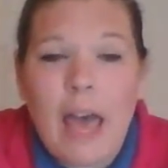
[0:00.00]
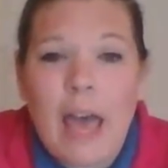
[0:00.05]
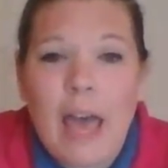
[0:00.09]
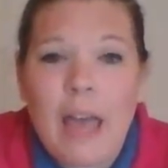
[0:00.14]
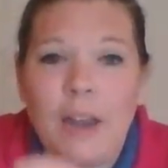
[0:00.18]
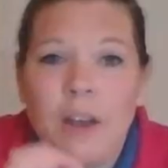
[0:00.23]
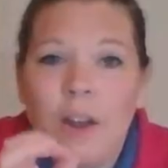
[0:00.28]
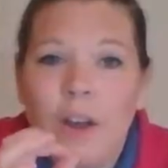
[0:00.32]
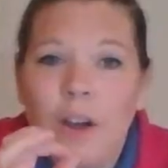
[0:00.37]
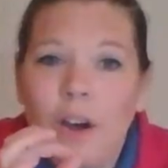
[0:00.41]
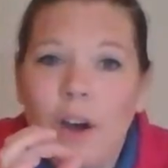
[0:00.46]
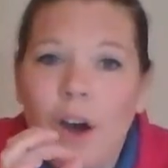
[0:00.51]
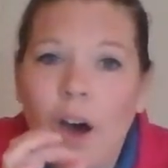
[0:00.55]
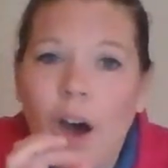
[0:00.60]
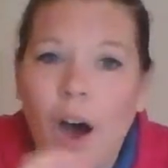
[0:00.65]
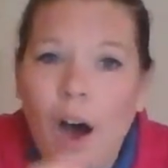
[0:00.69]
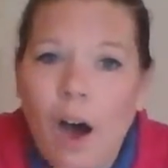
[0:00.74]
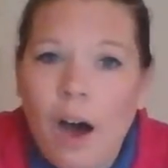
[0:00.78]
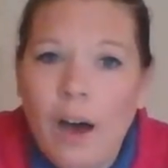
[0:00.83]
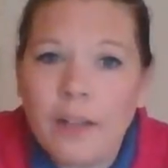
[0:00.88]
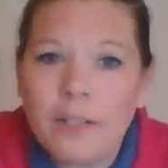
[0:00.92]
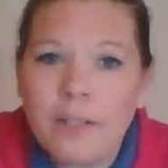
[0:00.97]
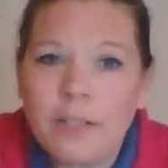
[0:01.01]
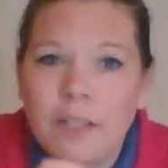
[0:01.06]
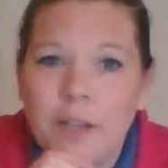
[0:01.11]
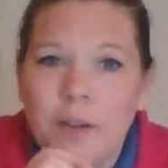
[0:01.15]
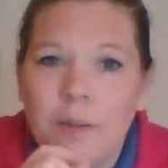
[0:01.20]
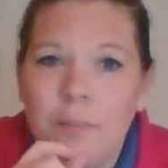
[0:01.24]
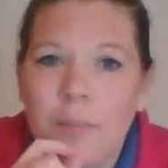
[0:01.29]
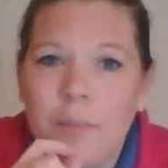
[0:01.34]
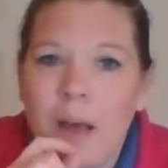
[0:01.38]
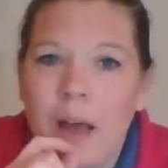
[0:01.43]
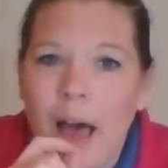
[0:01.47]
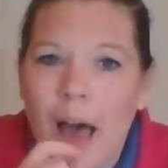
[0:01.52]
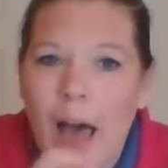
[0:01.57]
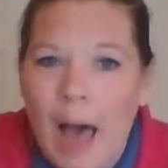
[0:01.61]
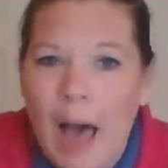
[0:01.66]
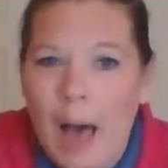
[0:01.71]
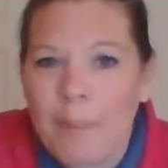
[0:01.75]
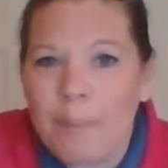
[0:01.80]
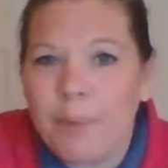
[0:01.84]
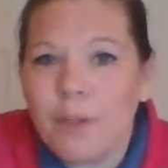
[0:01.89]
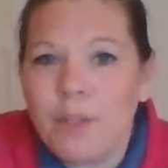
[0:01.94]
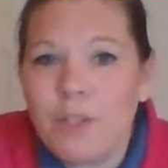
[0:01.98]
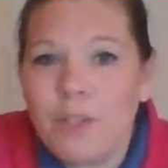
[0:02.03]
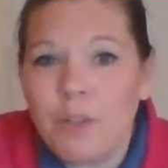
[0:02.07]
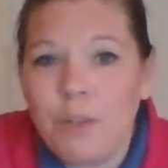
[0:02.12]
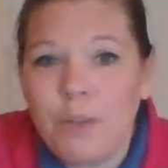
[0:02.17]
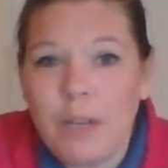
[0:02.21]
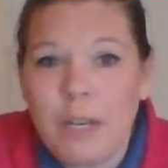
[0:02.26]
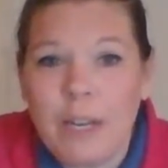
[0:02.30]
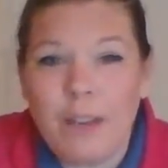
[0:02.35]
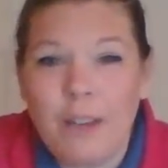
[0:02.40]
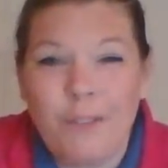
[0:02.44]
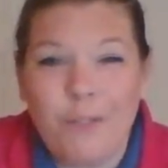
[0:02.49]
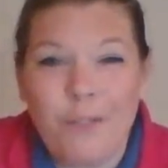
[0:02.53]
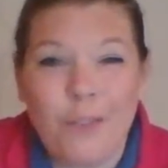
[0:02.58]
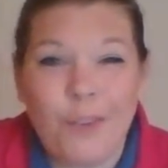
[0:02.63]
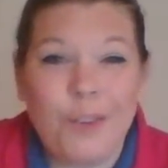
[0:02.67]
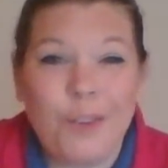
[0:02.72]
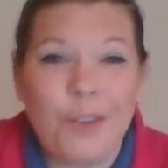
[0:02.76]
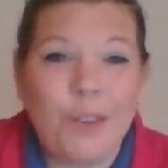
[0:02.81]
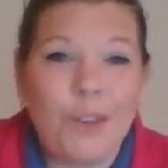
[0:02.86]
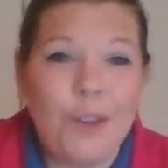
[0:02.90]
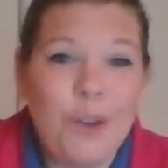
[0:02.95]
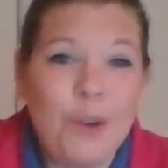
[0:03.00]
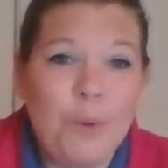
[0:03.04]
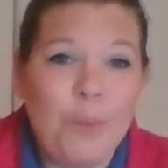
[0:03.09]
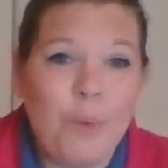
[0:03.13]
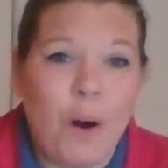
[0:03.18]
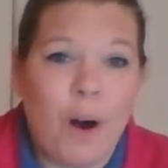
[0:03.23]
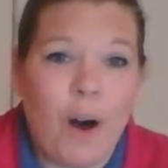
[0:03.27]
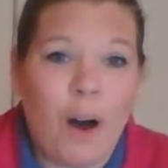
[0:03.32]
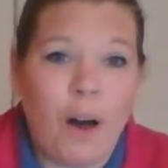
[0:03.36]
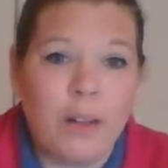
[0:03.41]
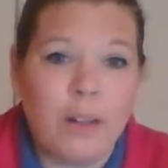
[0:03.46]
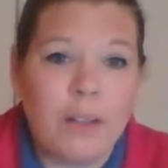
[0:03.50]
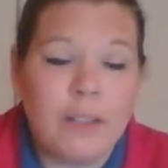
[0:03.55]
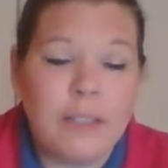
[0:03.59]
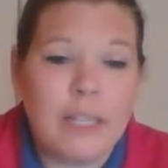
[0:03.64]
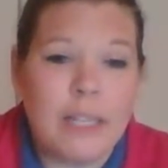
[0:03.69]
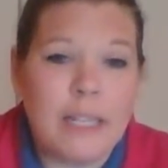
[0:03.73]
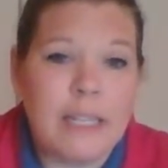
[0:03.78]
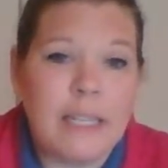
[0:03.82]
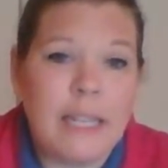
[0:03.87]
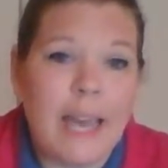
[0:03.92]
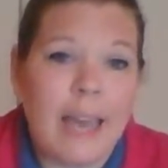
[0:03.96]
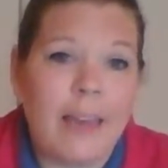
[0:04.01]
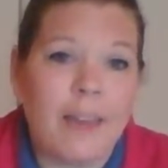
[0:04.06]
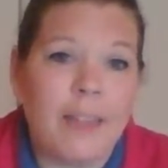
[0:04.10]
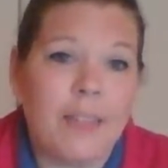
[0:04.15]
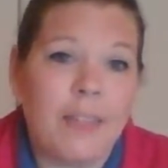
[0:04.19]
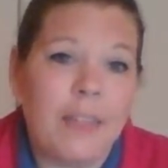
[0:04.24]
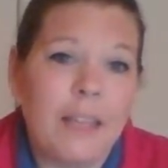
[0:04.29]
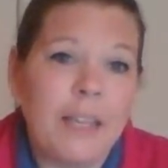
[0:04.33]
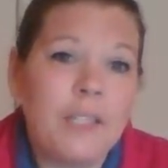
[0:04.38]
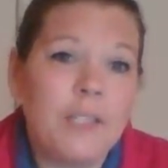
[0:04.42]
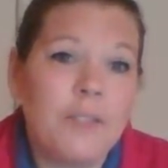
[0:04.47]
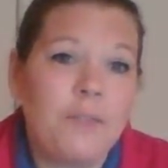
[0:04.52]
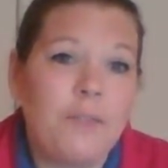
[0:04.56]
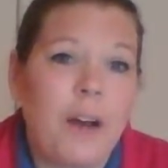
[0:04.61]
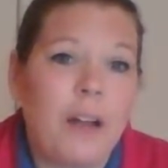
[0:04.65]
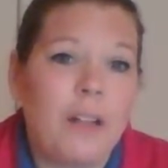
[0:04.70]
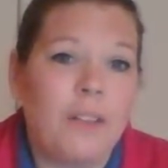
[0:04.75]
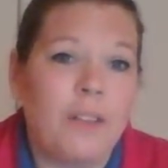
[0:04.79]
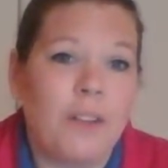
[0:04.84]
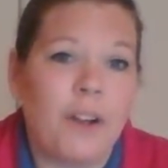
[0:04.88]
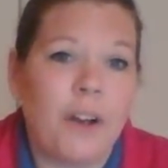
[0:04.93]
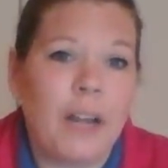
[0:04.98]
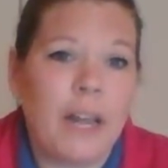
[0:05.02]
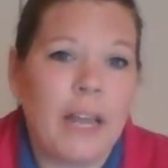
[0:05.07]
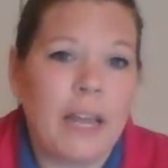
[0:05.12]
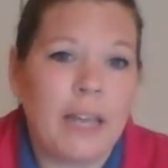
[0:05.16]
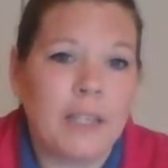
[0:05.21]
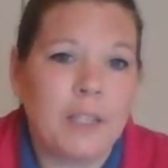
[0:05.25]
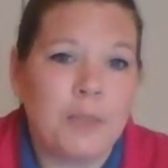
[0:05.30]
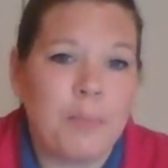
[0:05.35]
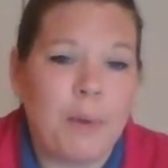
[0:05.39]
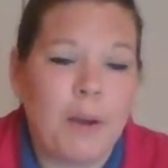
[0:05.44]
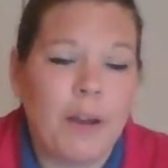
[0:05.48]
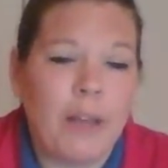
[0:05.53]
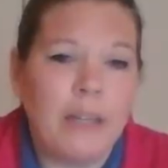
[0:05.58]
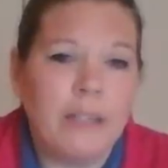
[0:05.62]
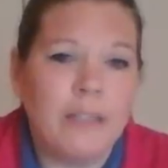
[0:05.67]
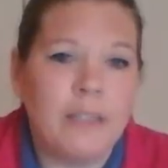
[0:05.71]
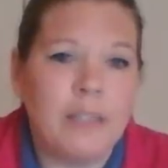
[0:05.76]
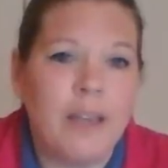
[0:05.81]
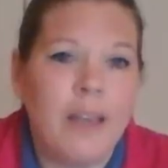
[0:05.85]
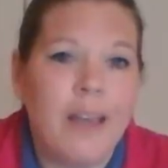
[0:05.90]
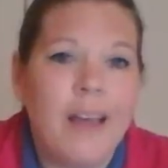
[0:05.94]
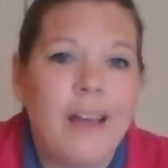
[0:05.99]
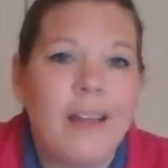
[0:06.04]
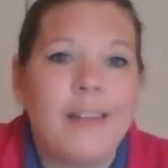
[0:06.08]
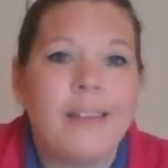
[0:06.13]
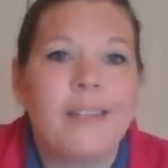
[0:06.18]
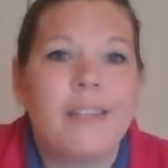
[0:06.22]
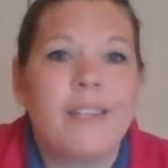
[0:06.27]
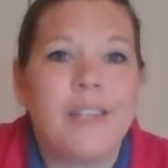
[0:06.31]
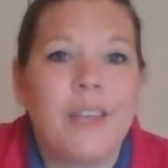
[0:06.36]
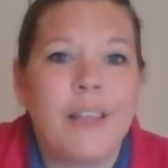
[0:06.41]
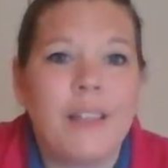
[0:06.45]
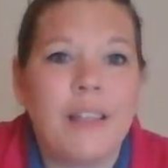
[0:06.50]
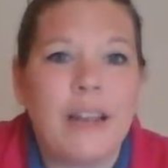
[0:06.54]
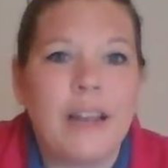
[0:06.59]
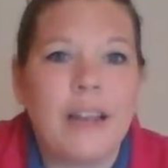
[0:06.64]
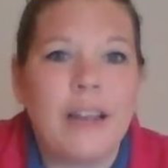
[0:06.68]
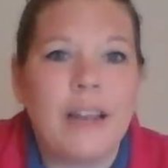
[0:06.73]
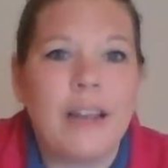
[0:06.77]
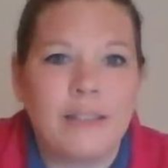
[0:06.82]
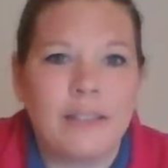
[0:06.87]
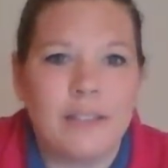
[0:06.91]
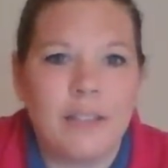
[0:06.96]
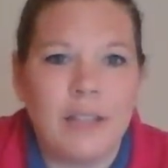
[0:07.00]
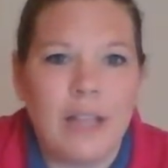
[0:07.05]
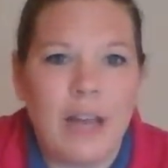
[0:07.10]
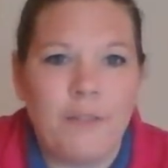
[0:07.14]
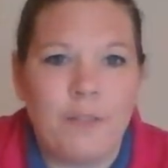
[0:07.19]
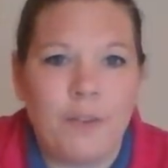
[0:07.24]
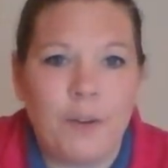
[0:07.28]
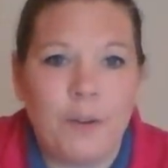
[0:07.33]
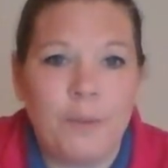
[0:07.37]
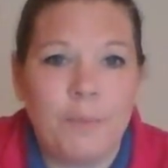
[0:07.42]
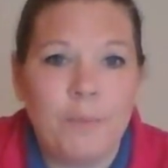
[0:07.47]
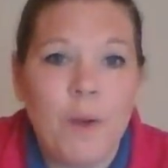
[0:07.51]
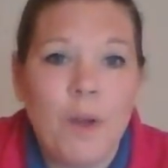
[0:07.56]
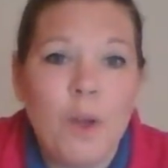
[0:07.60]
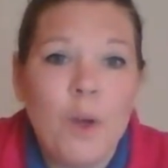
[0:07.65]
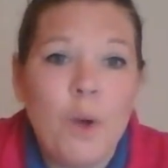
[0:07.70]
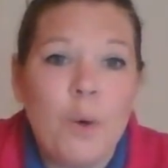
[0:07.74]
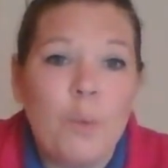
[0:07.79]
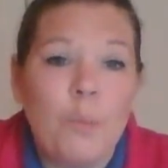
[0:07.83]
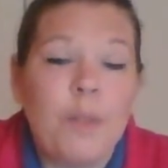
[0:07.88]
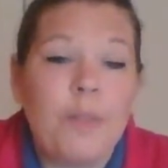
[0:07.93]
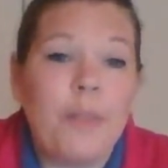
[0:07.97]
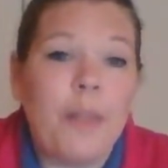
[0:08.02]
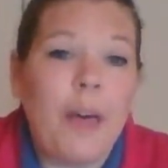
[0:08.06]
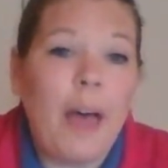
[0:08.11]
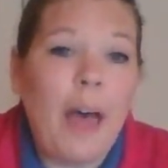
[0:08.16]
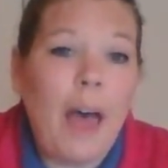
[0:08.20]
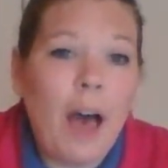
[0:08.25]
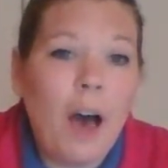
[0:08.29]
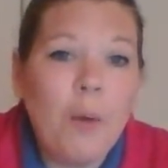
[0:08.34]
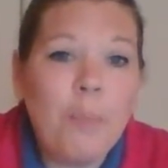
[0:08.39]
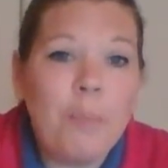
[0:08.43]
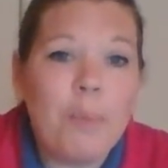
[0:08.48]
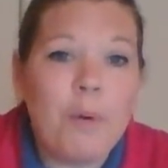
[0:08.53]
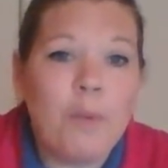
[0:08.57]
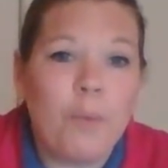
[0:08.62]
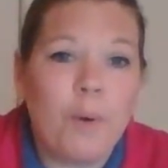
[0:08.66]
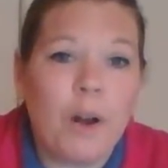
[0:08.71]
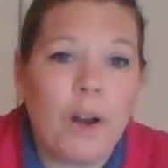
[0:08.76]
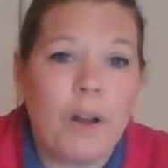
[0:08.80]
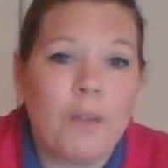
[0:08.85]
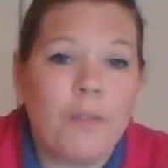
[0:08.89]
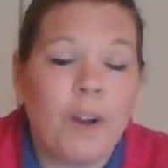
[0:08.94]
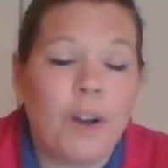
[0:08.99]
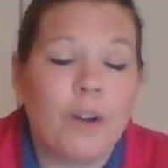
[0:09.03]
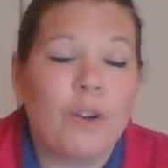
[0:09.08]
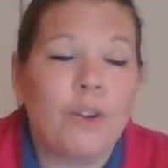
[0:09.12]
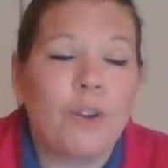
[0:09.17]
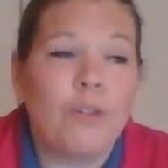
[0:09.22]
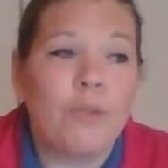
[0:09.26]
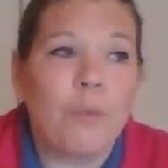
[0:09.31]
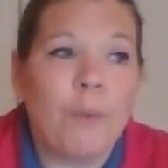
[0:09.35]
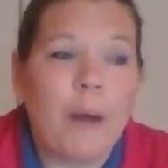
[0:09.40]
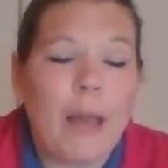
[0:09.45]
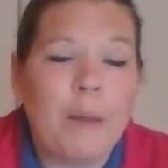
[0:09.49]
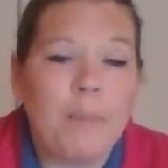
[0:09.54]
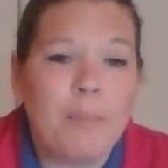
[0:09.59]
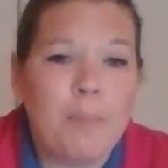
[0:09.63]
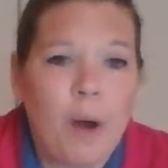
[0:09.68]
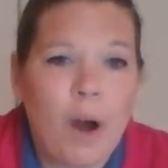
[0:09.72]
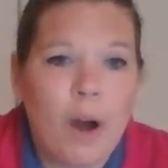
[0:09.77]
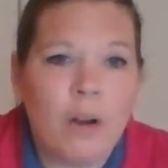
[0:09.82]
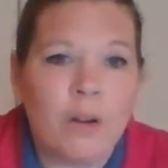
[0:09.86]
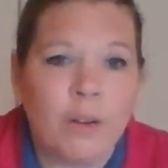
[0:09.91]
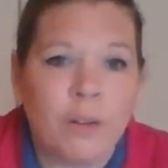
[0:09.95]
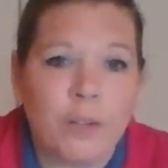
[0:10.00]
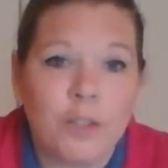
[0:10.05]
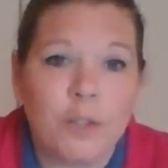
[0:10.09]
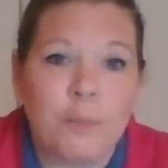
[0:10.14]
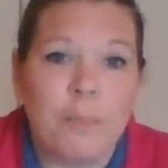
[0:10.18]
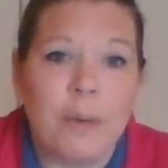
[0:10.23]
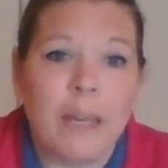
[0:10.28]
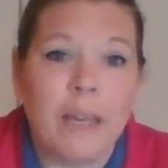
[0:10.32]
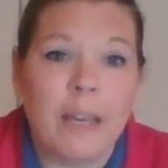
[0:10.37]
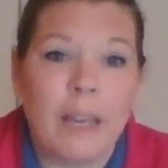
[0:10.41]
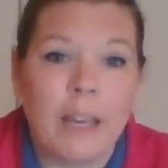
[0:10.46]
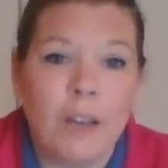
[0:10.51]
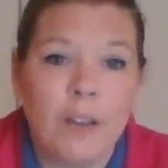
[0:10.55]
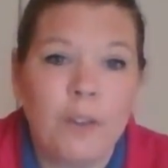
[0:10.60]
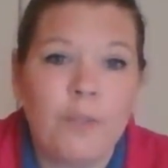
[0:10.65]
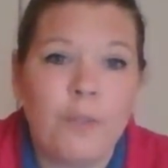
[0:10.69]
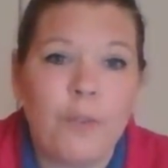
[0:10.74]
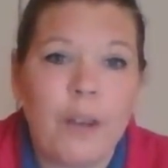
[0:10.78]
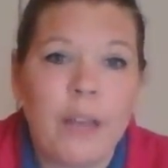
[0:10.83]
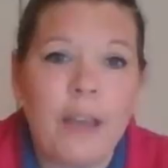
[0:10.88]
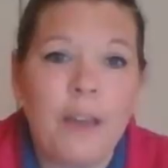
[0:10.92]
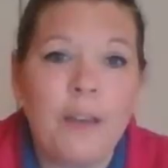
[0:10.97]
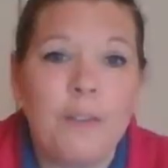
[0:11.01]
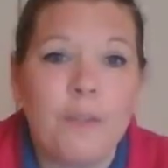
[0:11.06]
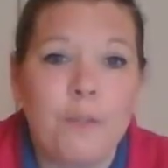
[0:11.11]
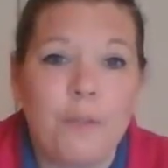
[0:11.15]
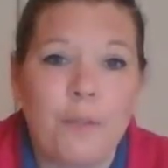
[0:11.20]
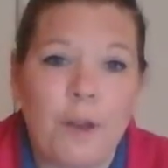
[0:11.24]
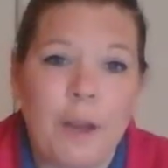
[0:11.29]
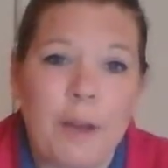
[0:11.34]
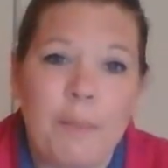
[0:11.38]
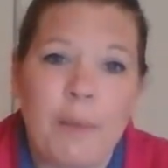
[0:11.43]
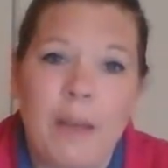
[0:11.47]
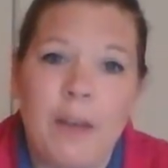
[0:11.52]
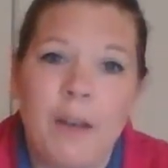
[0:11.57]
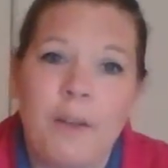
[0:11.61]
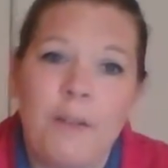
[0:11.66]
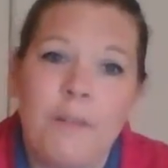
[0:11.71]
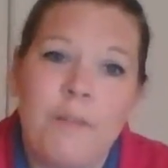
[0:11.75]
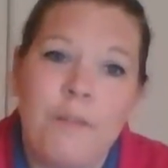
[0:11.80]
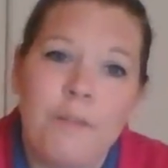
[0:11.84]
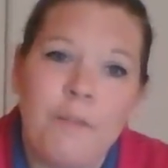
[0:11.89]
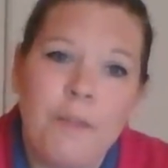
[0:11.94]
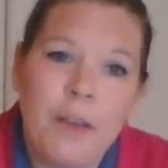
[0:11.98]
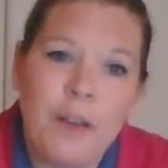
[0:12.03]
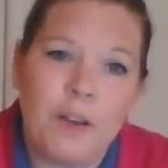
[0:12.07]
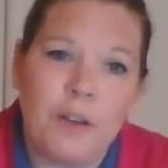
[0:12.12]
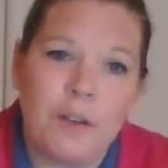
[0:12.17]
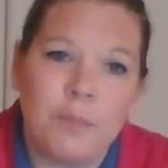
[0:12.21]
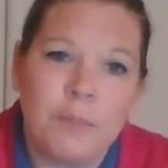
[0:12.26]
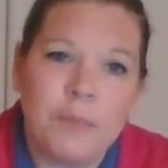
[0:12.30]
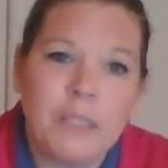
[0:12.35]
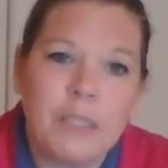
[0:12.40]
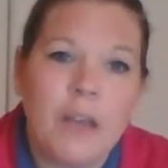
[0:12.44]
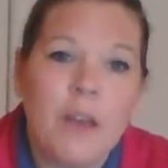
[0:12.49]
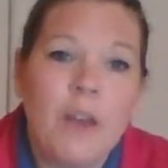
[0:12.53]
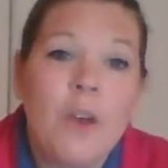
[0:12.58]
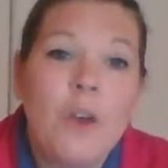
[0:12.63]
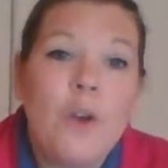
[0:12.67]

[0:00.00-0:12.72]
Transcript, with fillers: an awesome opportunity for you all to take this fun learning experience to the next level with the help of one of our great partners, McGillivray Freeman Films.